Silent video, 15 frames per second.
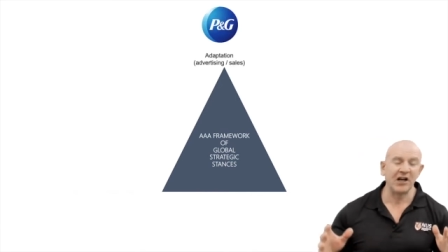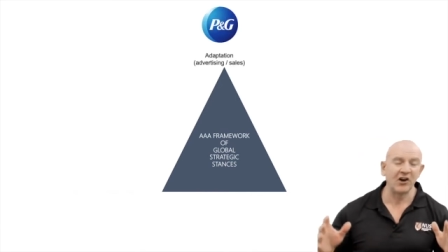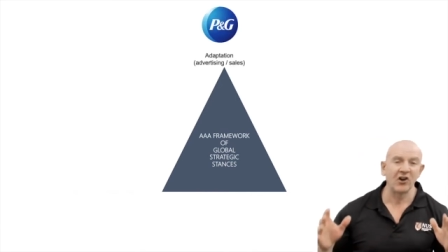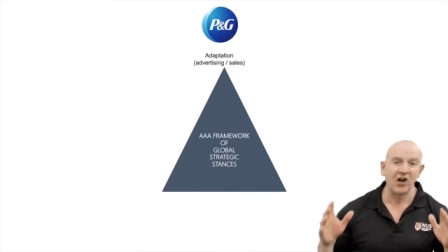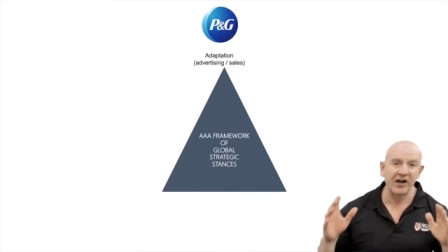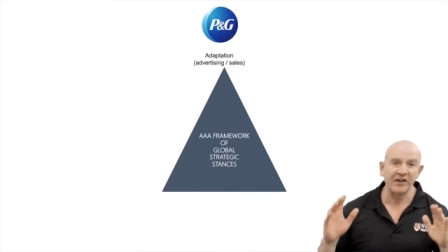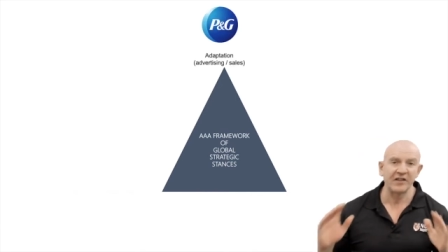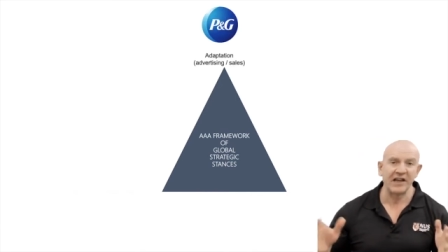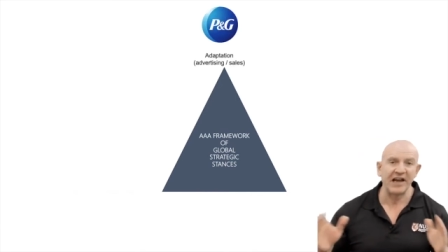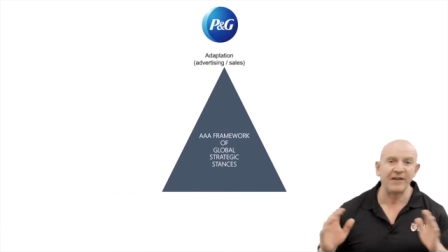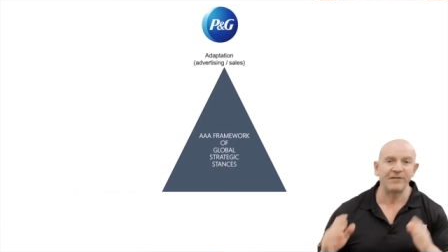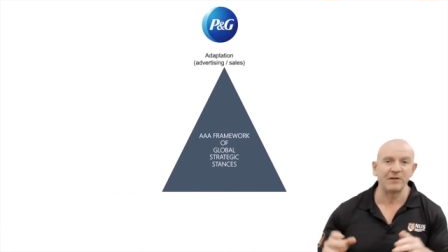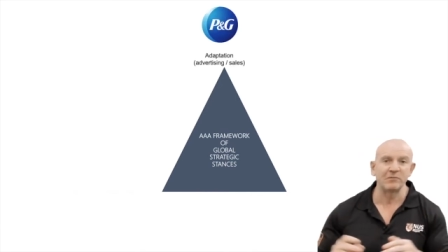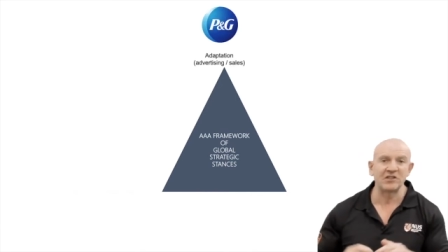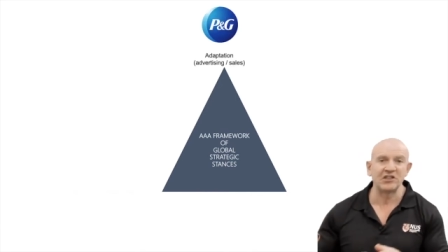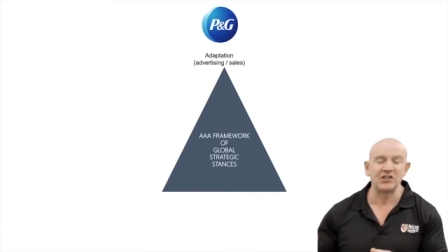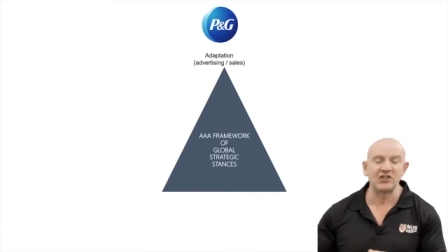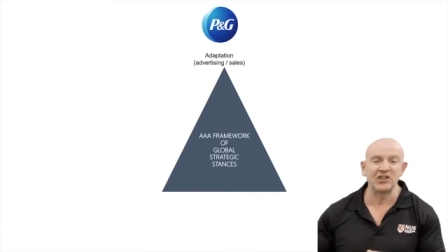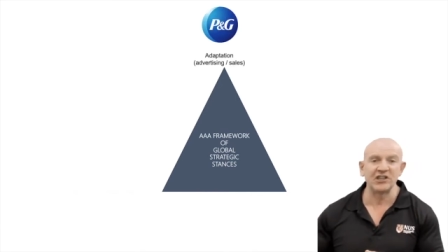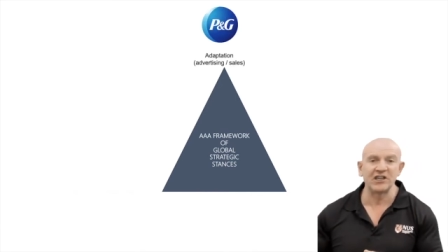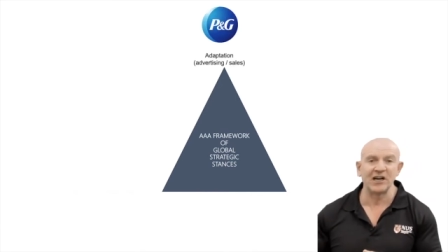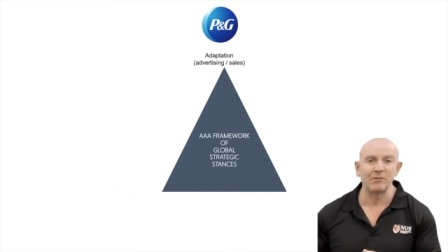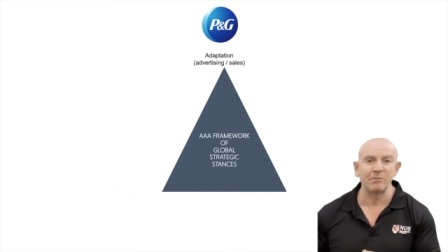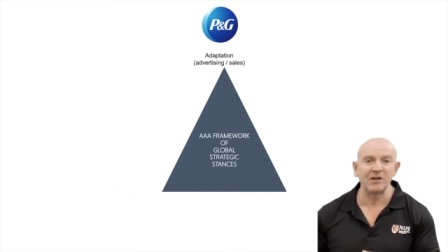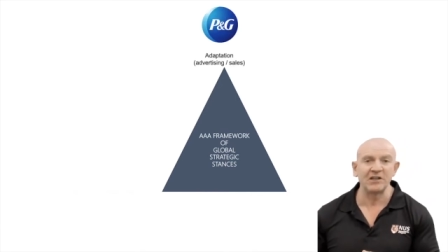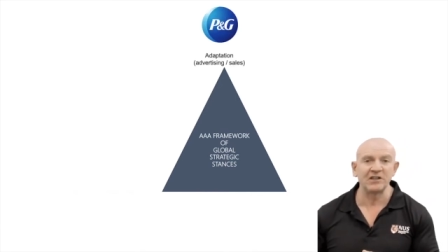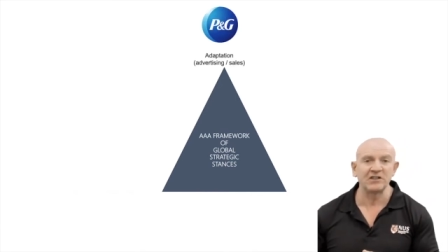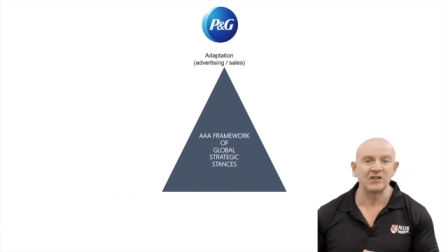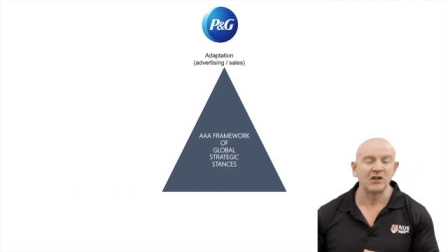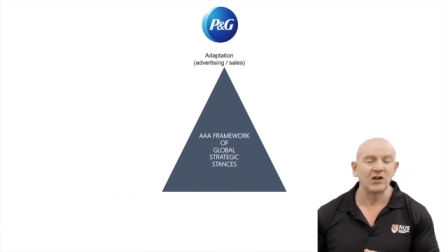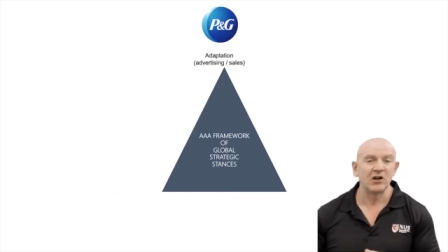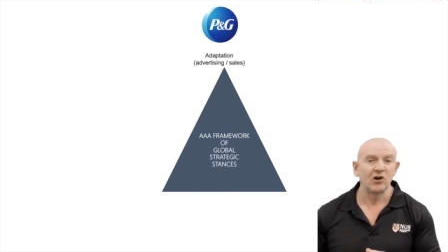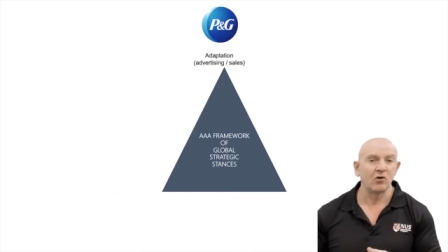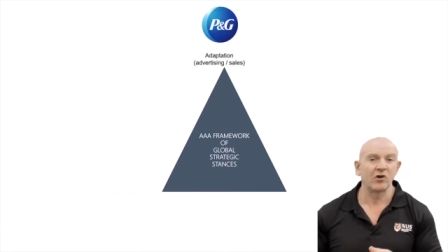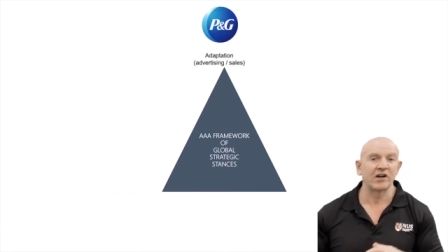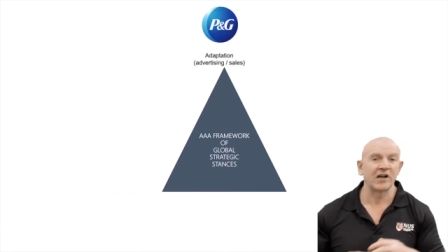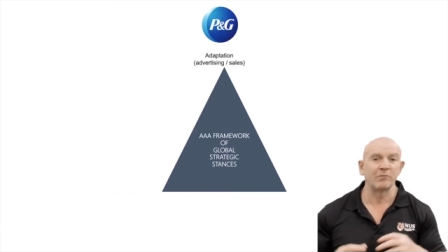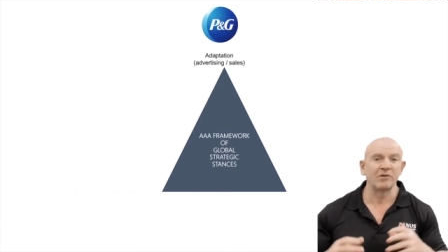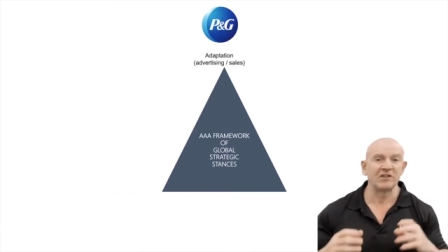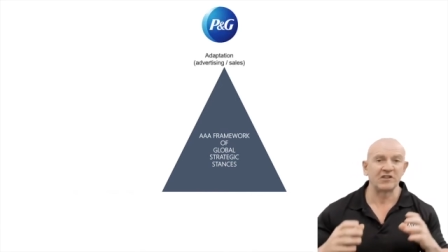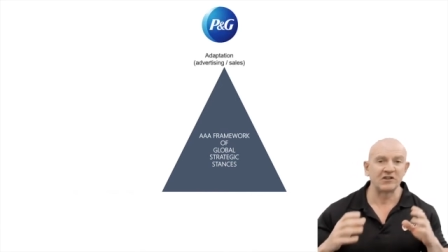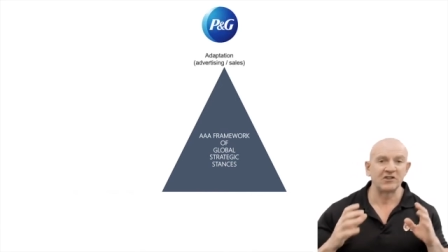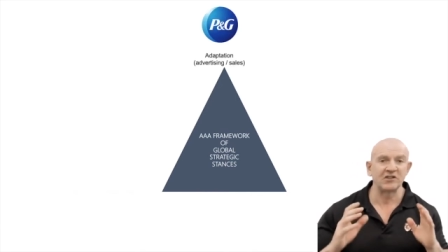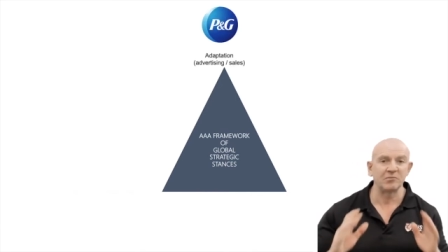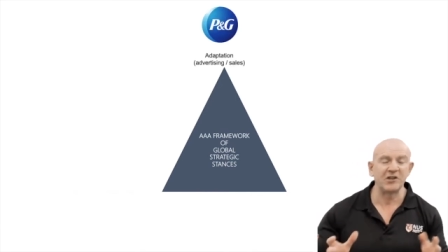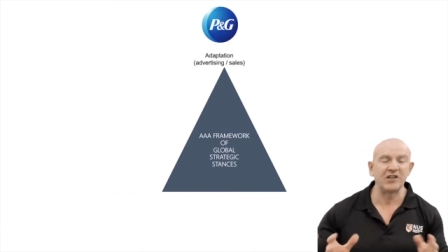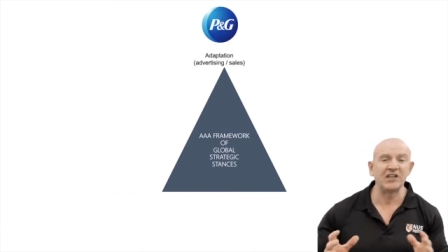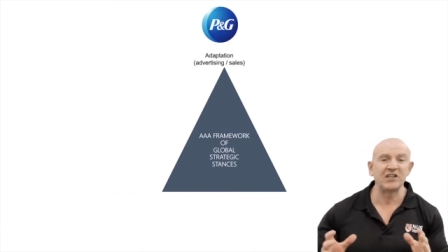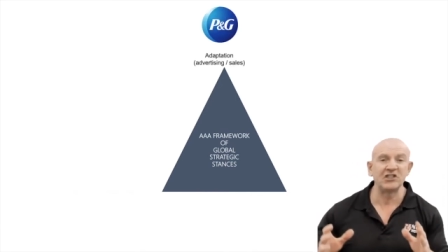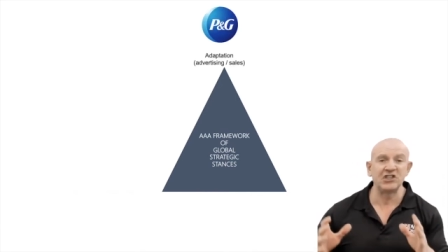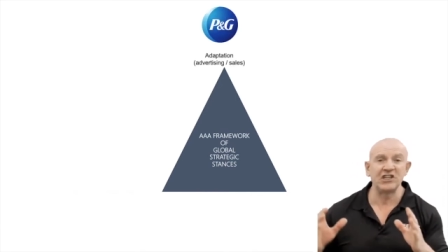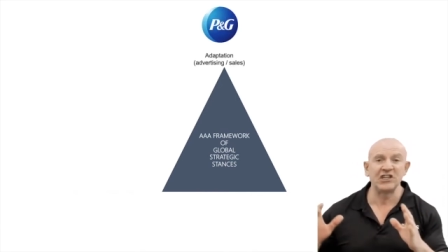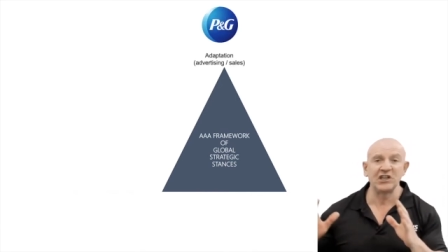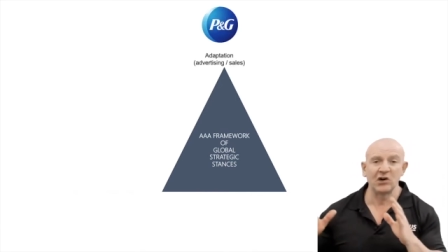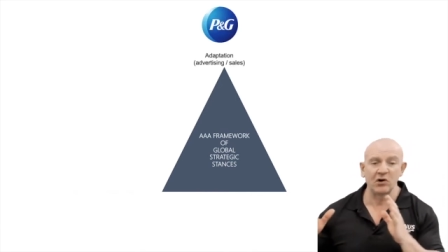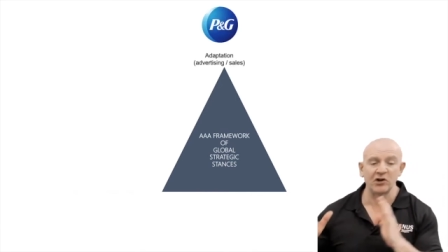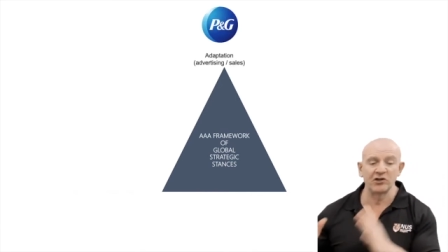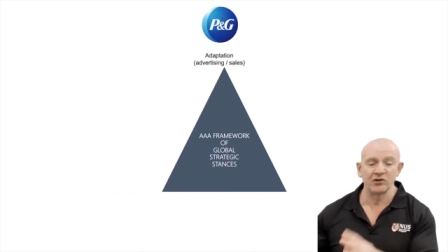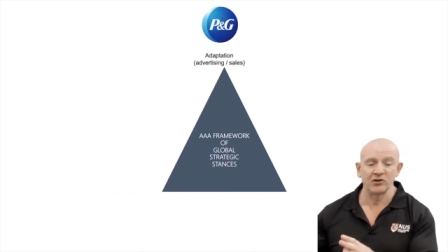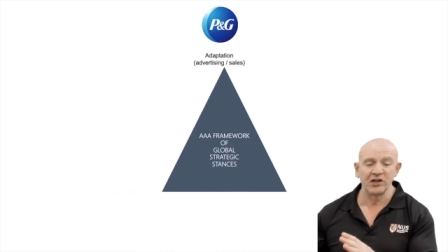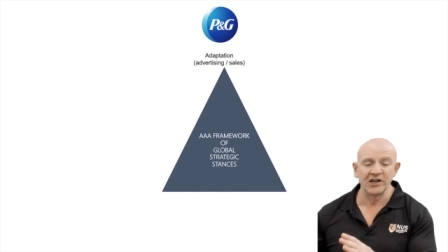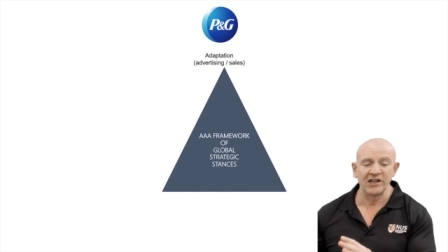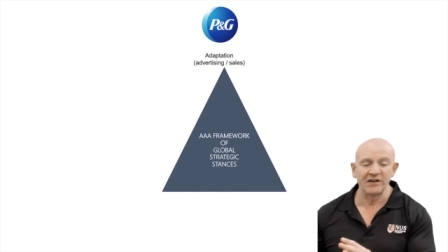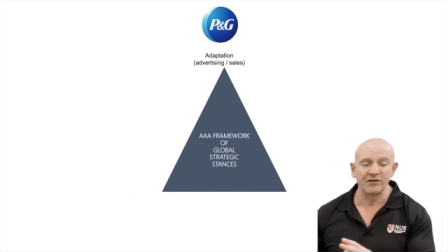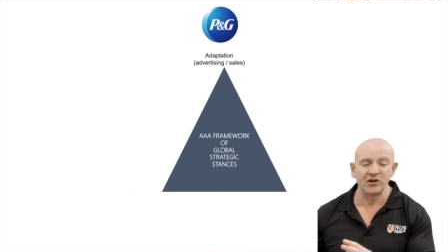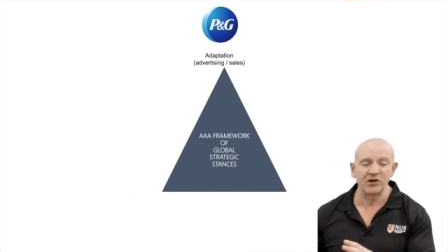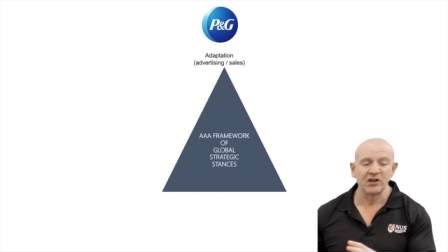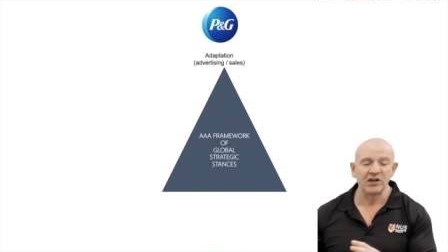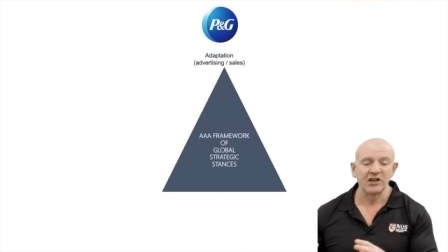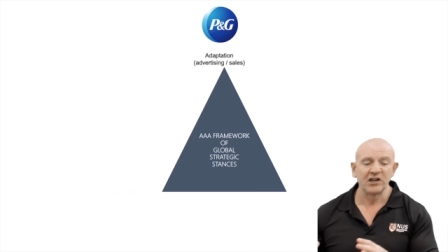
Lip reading: a lot of the FMCG companies or companies such as P&G or Unilever